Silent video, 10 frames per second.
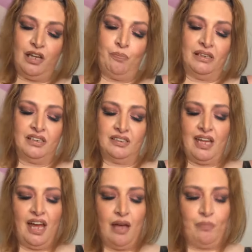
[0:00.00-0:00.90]
up on the
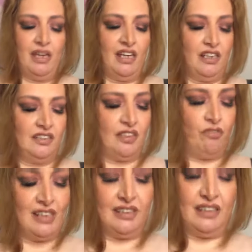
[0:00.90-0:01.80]
top to rest